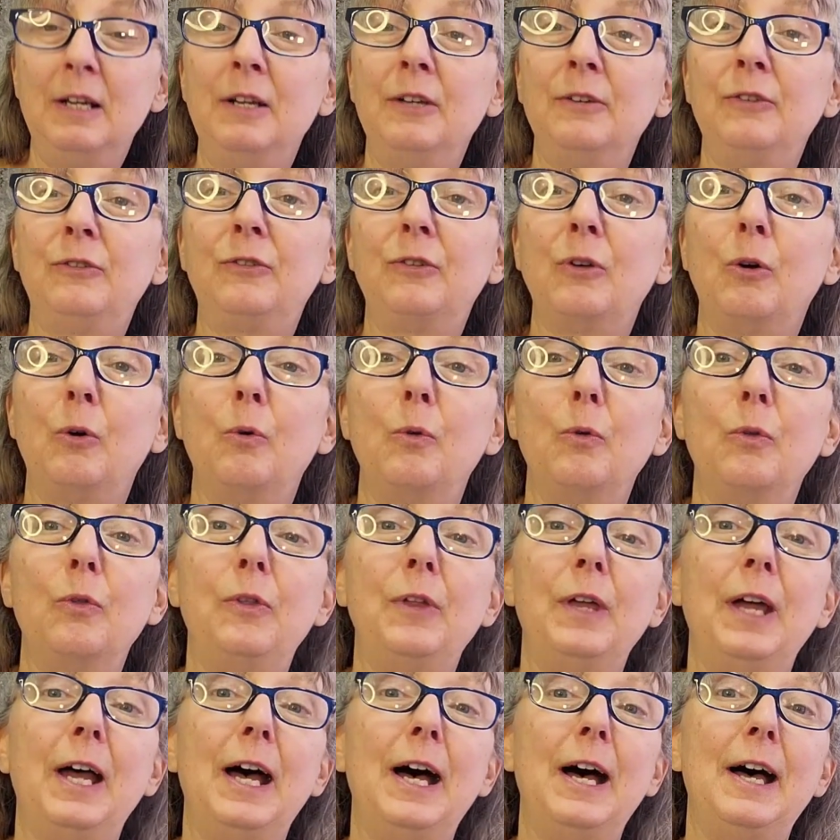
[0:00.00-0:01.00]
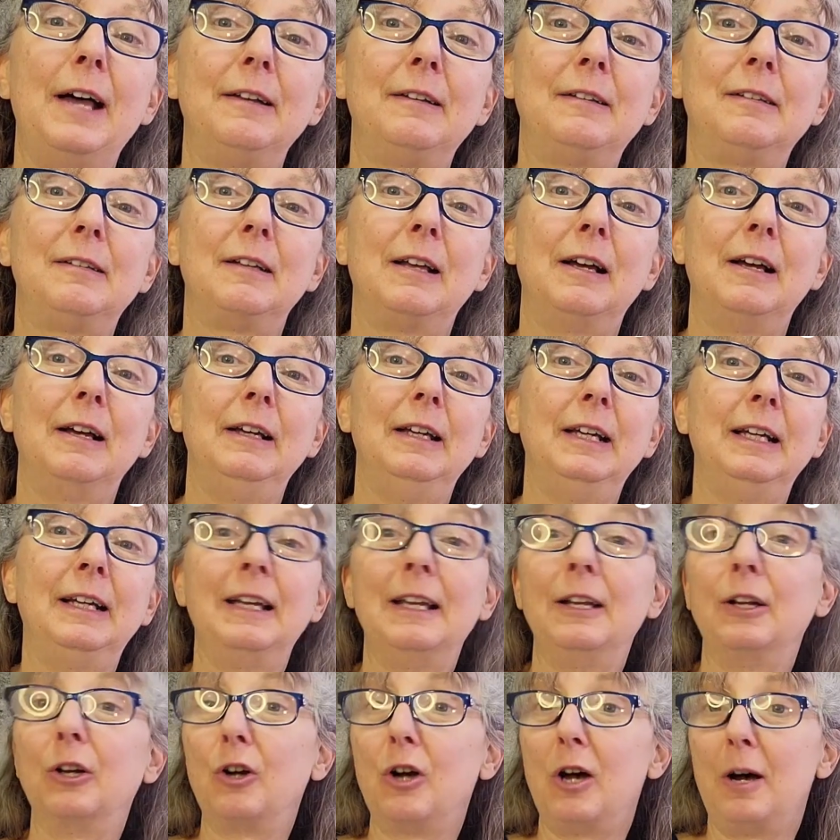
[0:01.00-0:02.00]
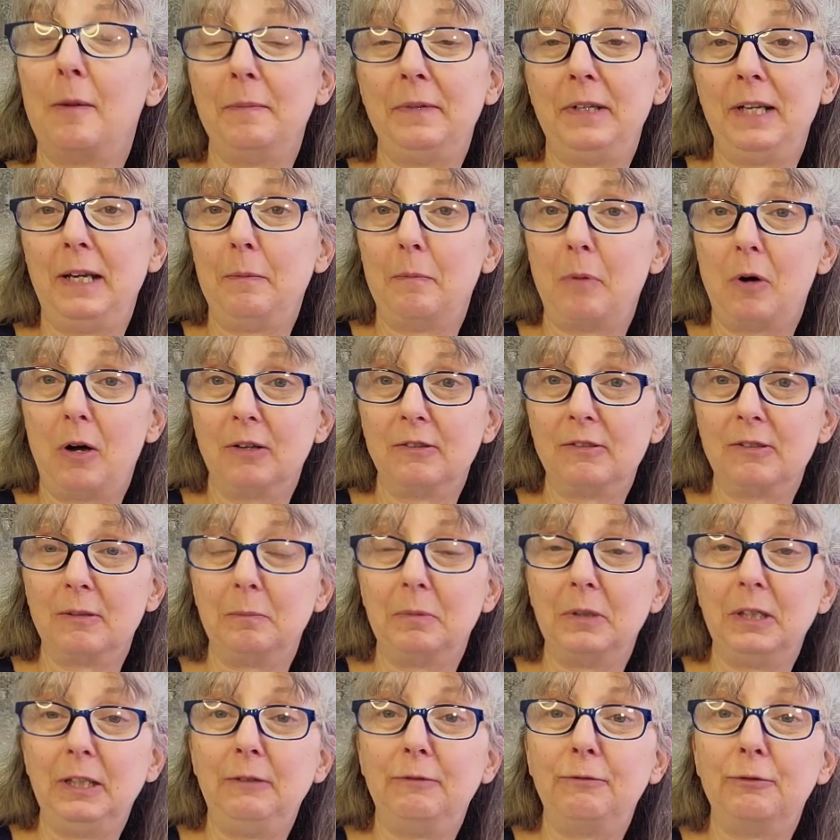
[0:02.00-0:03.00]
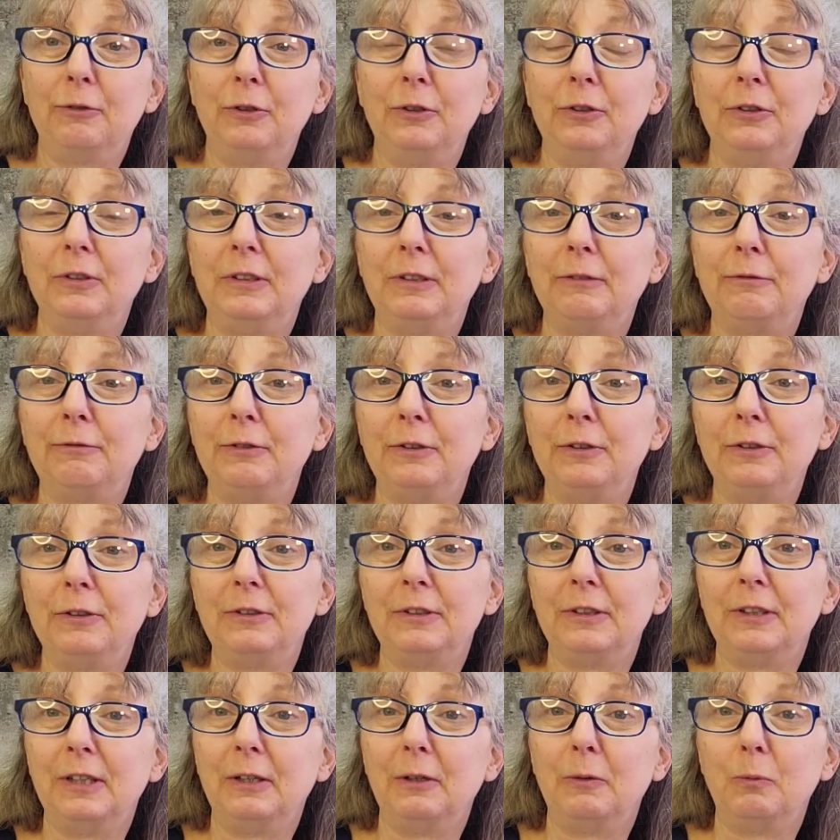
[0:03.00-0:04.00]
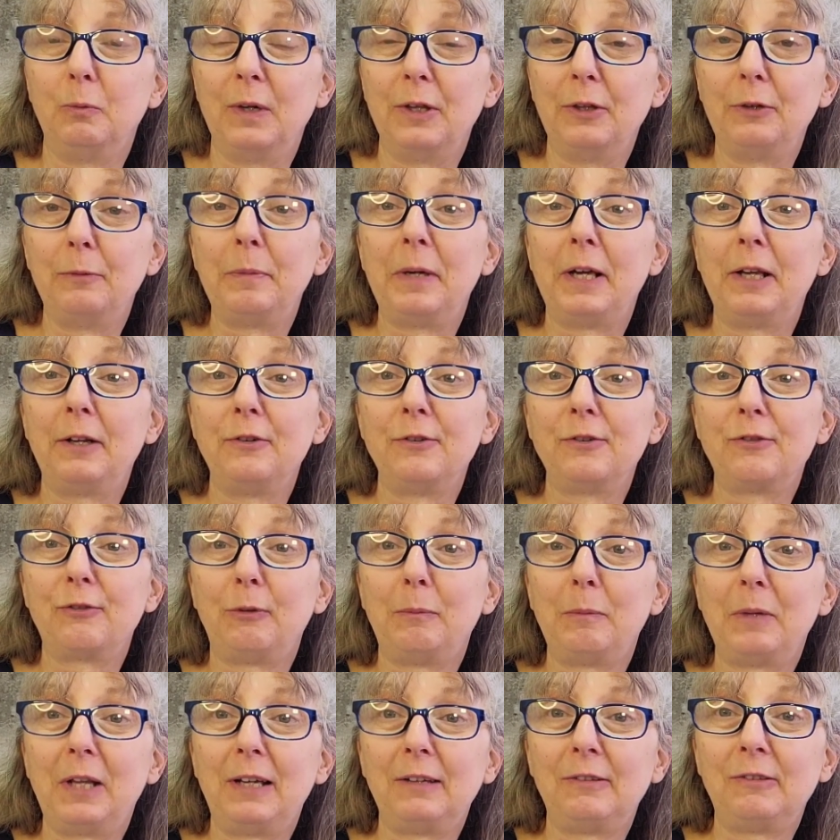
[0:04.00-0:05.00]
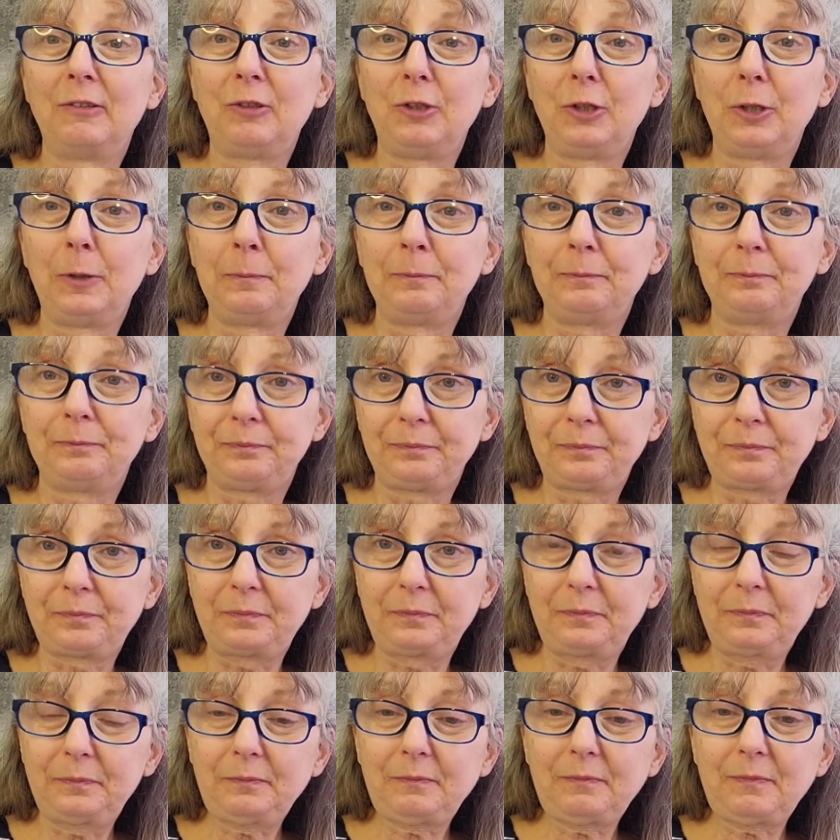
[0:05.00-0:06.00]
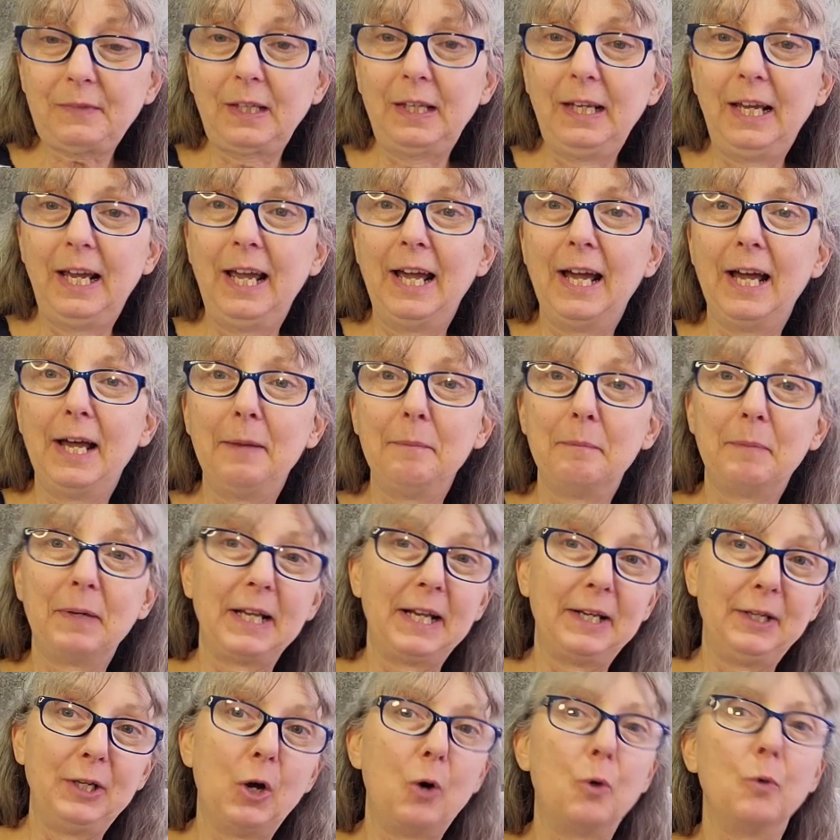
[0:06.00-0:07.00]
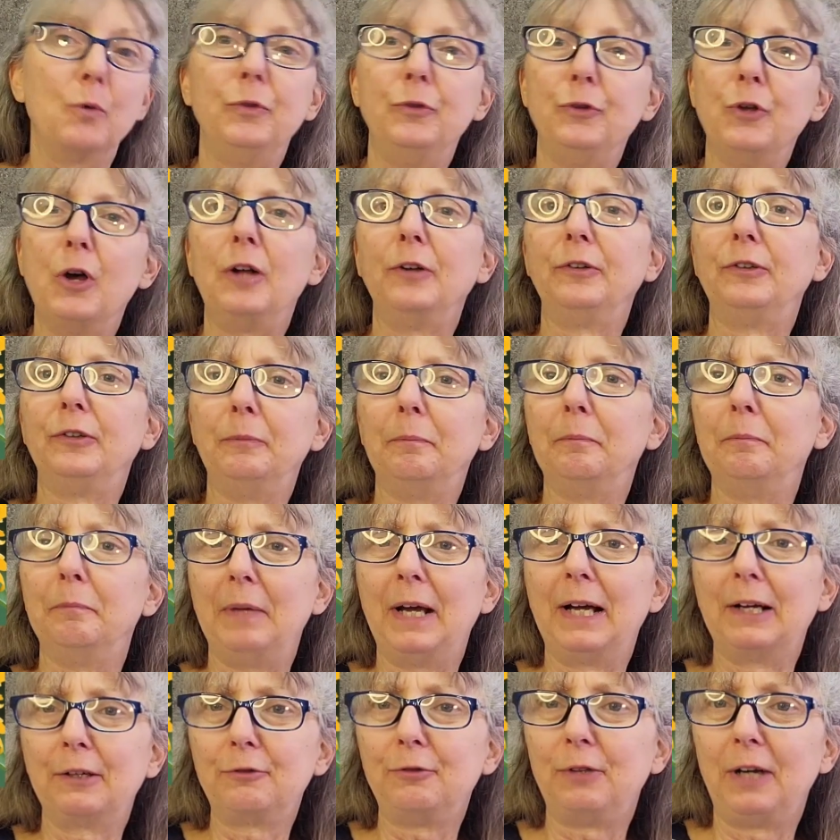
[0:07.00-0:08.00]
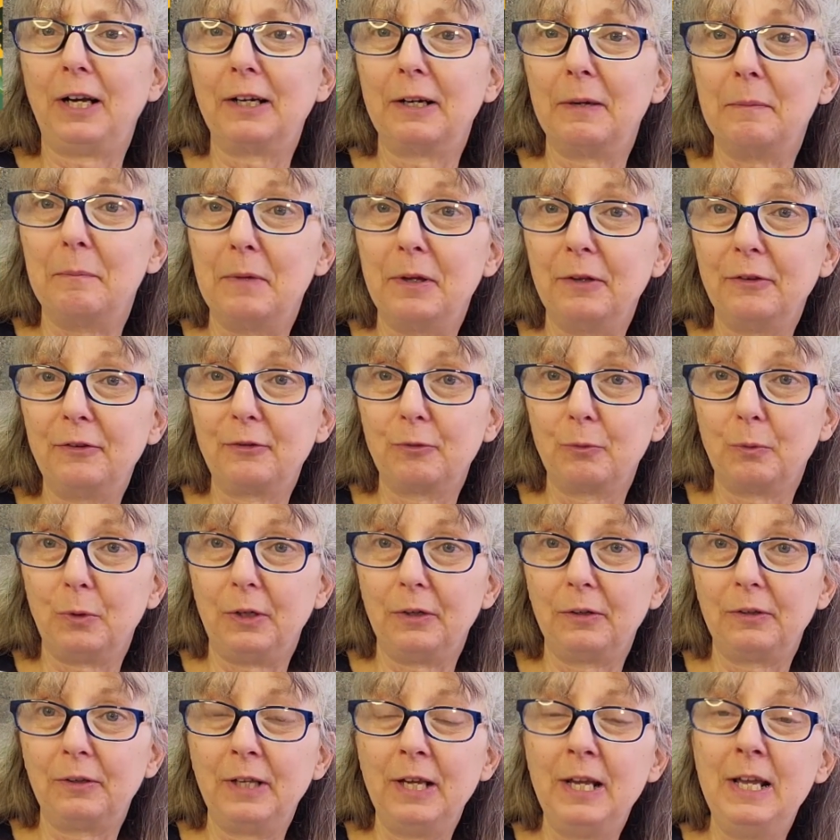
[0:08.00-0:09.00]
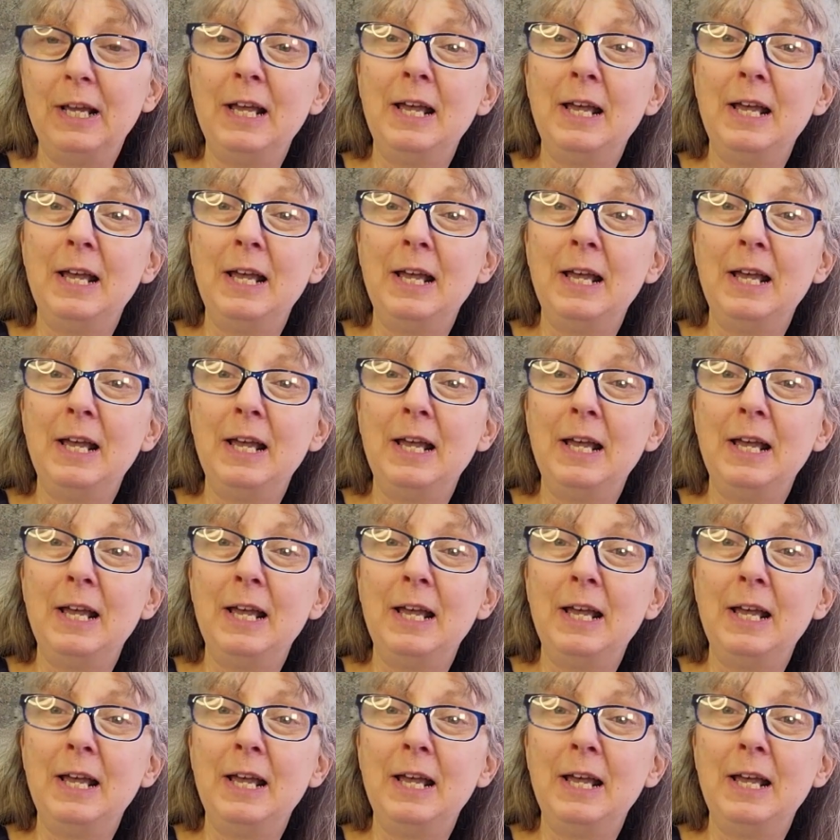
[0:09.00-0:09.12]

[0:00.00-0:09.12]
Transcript: so that it can accommodate possibly for different uh, weather patterns from last year. And But I know not to backtrack a month's worth.